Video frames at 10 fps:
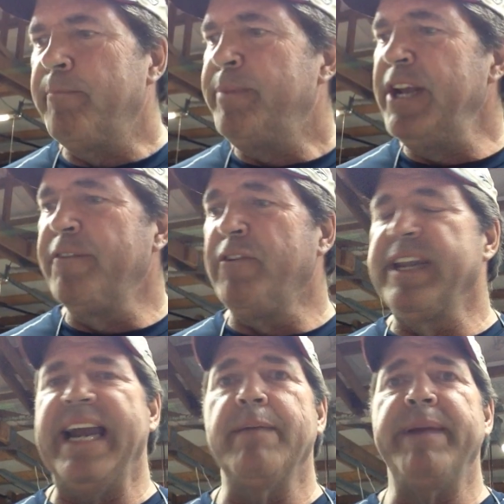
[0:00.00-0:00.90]
Beautiful
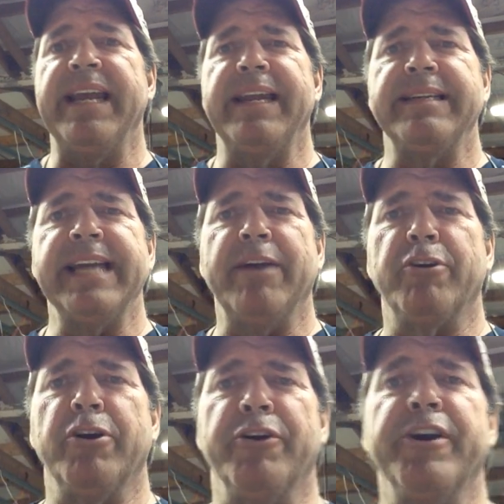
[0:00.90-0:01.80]
day to be an
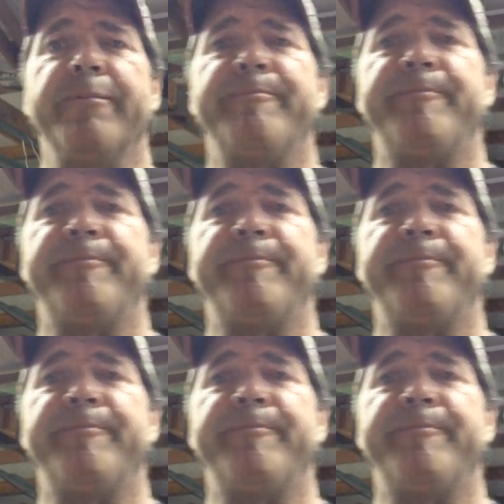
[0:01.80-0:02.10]
Integra owner.